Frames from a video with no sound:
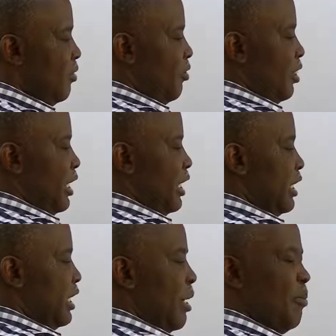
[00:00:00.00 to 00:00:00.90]
For
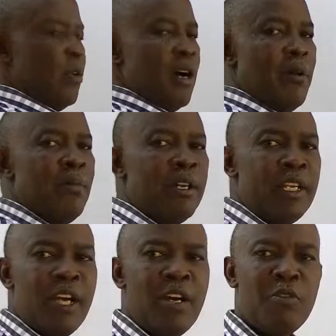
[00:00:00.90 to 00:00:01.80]
example,
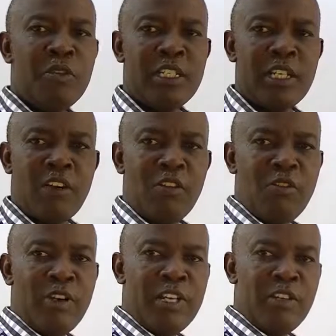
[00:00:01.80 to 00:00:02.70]
ammonia, which is a
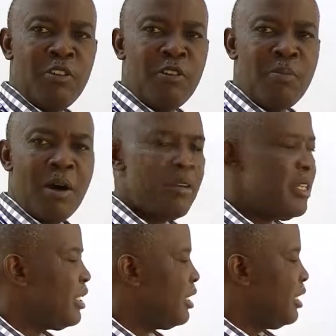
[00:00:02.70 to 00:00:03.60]
covalent compound,
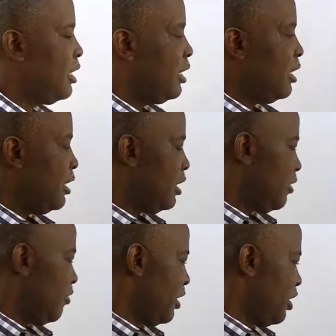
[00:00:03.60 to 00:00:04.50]
is
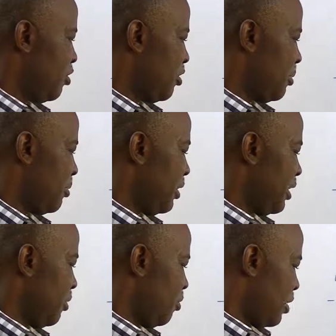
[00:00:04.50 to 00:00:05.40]
very soluble
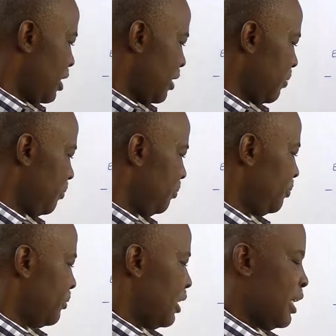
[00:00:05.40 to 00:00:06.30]
in water.
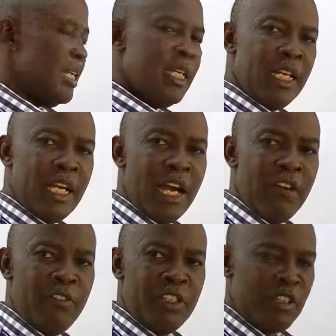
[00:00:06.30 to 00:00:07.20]
Then high
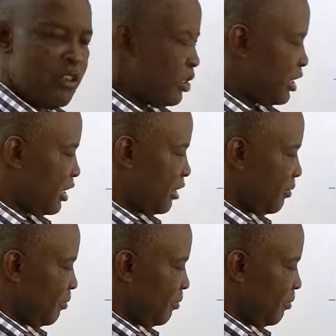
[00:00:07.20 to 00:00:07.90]
viscosity.